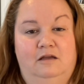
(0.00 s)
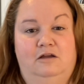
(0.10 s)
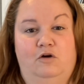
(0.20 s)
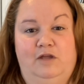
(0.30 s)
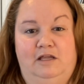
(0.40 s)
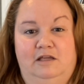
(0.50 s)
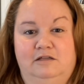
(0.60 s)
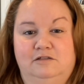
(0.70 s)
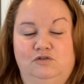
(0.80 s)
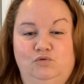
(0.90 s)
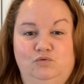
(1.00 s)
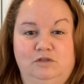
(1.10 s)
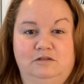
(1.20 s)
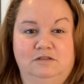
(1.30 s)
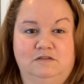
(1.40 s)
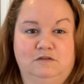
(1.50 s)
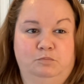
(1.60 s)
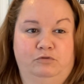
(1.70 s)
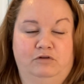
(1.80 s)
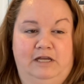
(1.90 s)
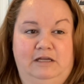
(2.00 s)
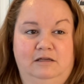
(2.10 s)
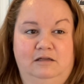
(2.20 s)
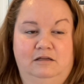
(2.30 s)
going into the spring.